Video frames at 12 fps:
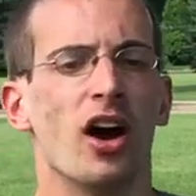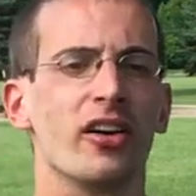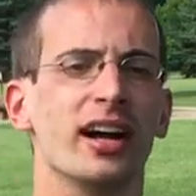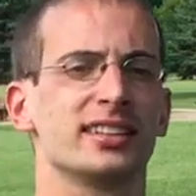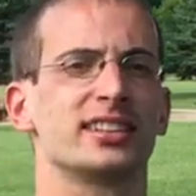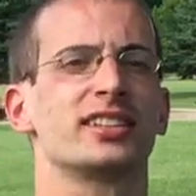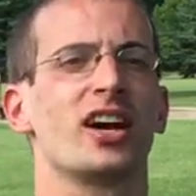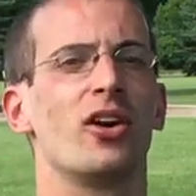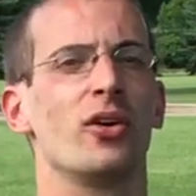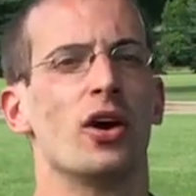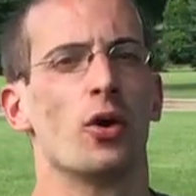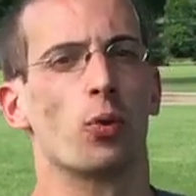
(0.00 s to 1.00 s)
all right,
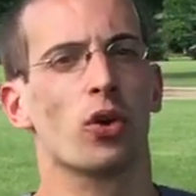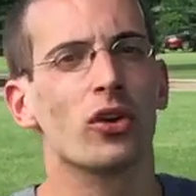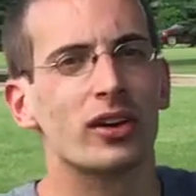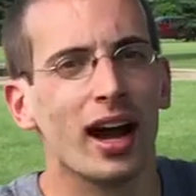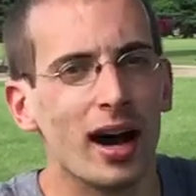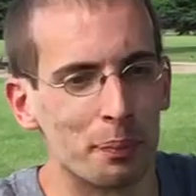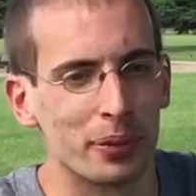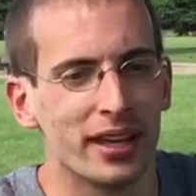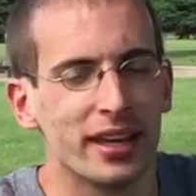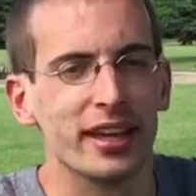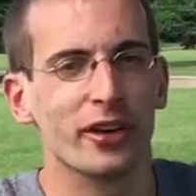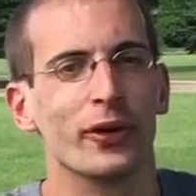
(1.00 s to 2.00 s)
so World Cup,
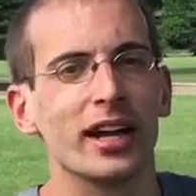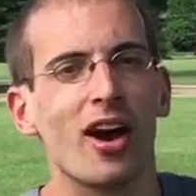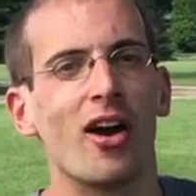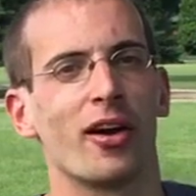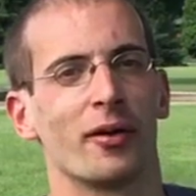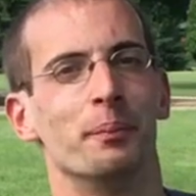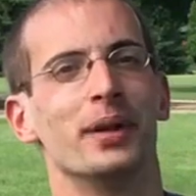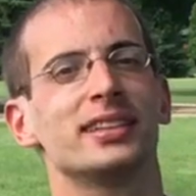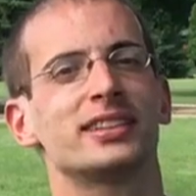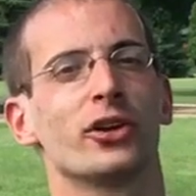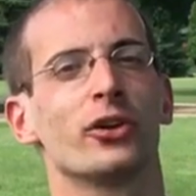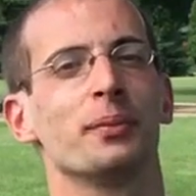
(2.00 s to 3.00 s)
here we are,
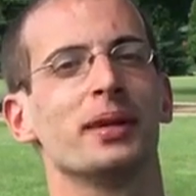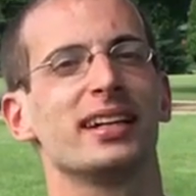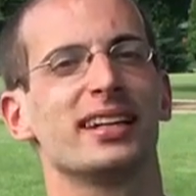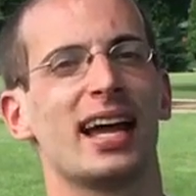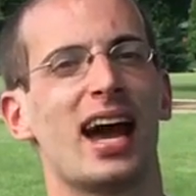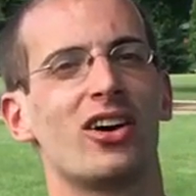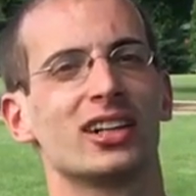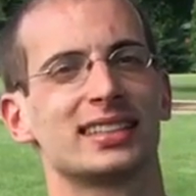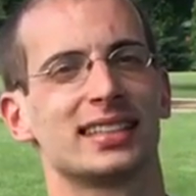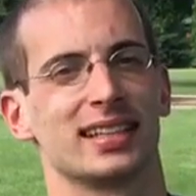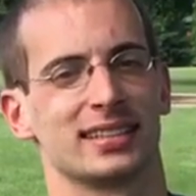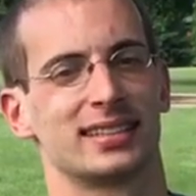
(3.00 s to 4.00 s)
mid-tournament
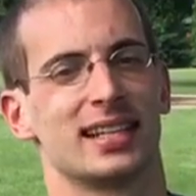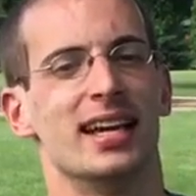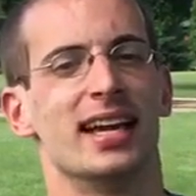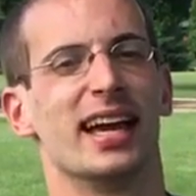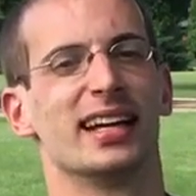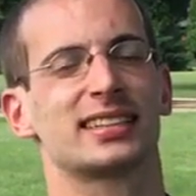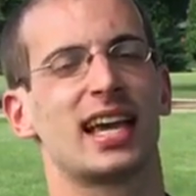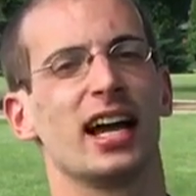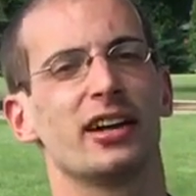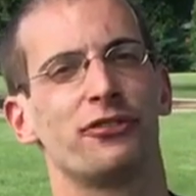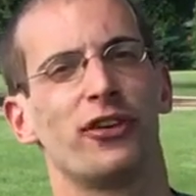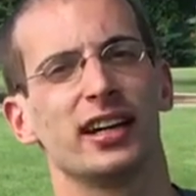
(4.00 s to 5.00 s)
analysis. And it's
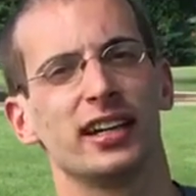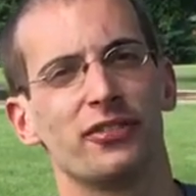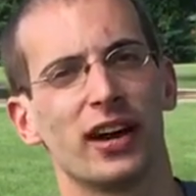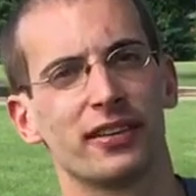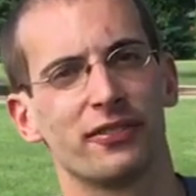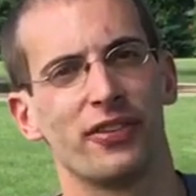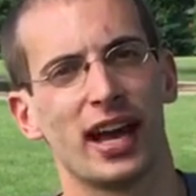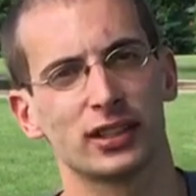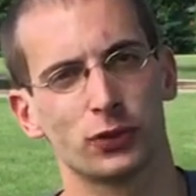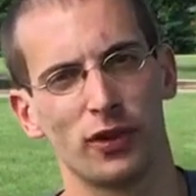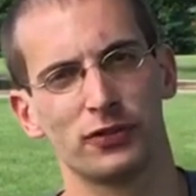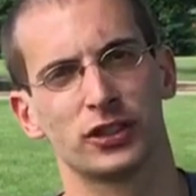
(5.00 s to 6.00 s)
kind of funny that
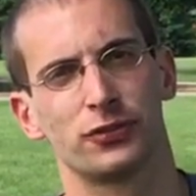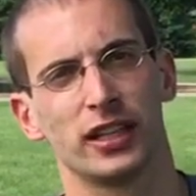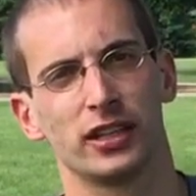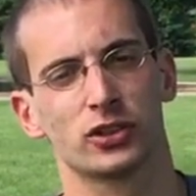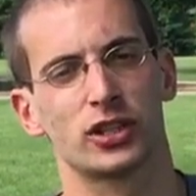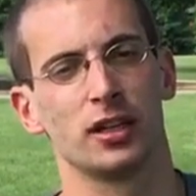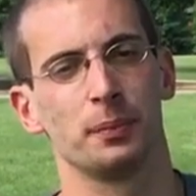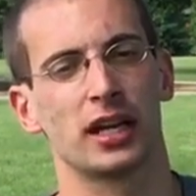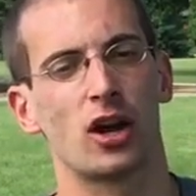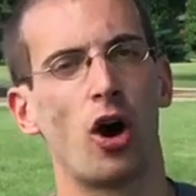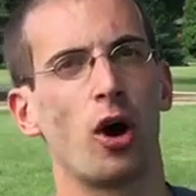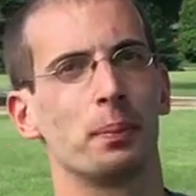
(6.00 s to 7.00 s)
that's what this video is going to
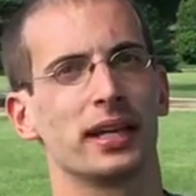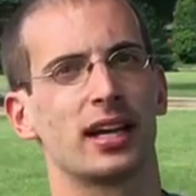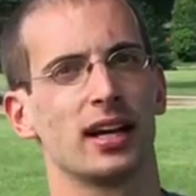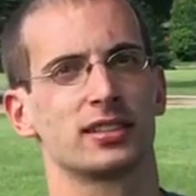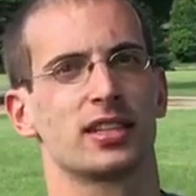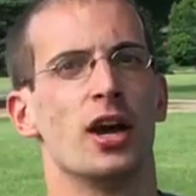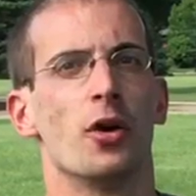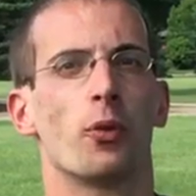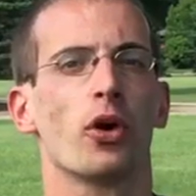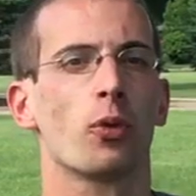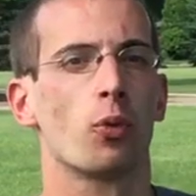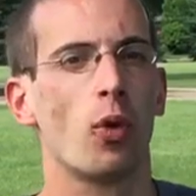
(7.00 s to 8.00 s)
be called, because
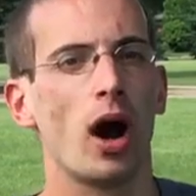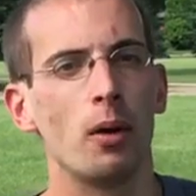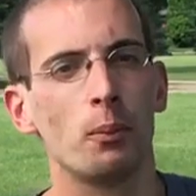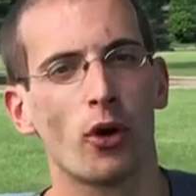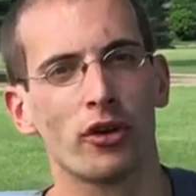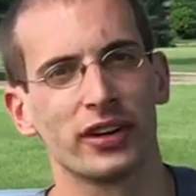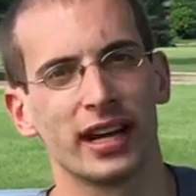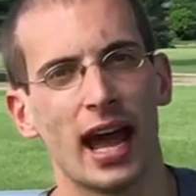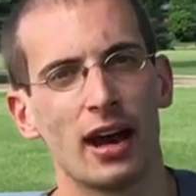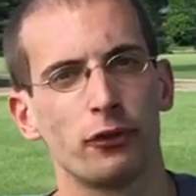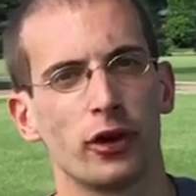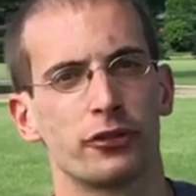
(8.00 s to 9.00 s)
we're well more than
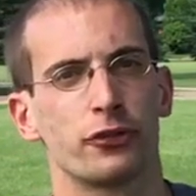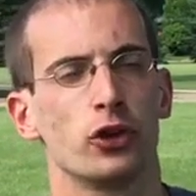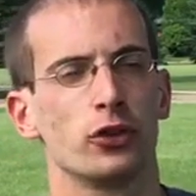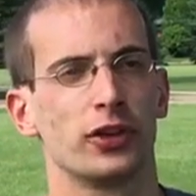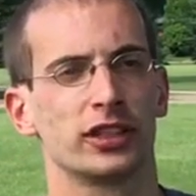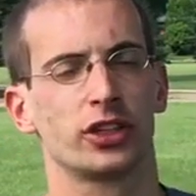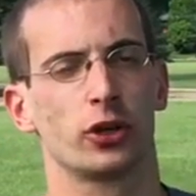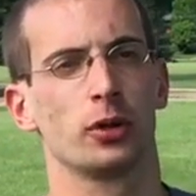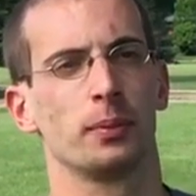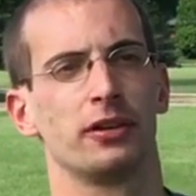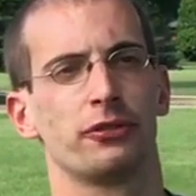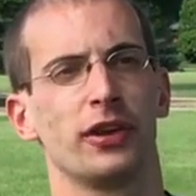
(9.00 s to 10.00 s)
halfway through the
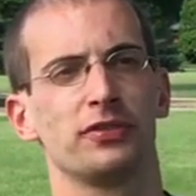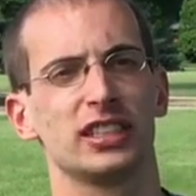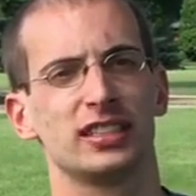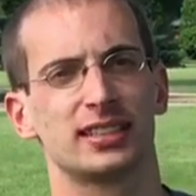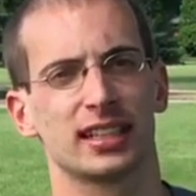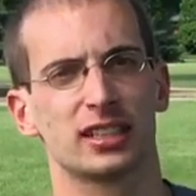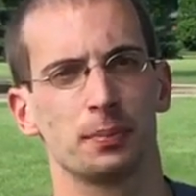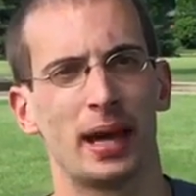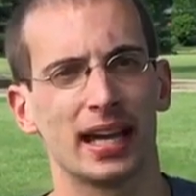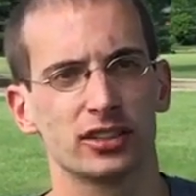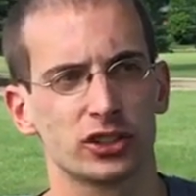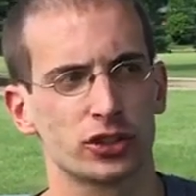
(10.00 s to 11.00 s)
tournament. 56
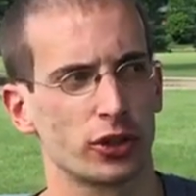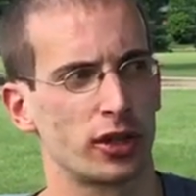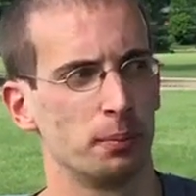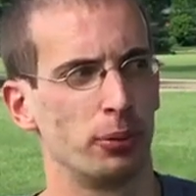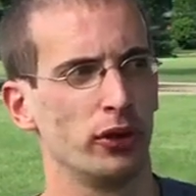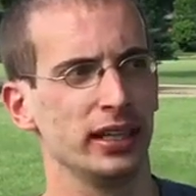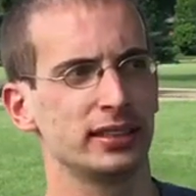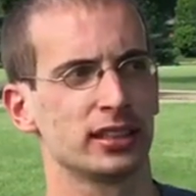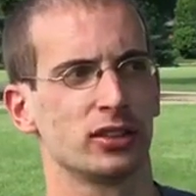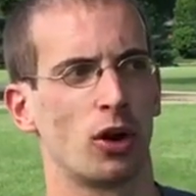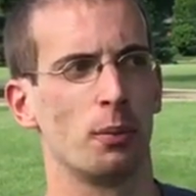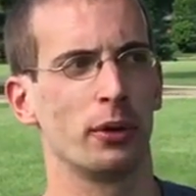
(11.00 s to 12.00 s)
matches are complete
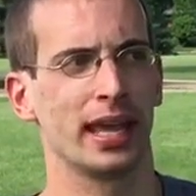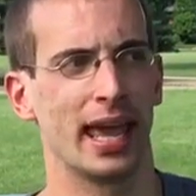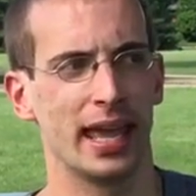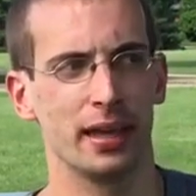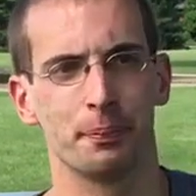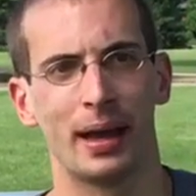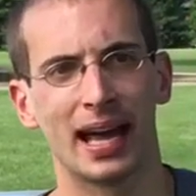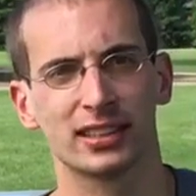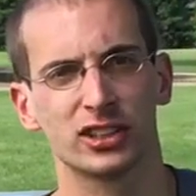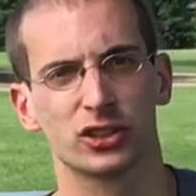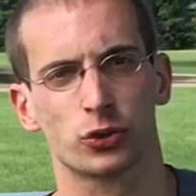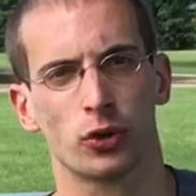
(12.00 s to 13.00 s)
and only 8
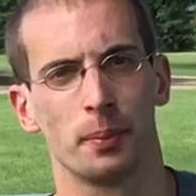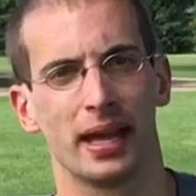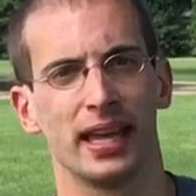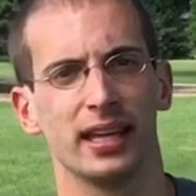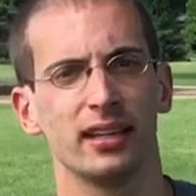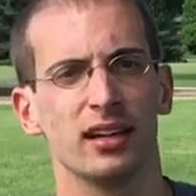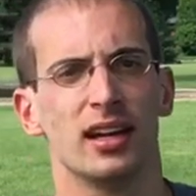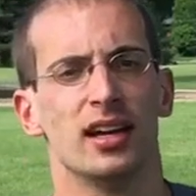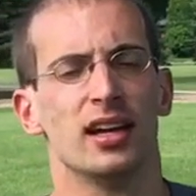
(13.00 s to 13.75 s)
matches remain.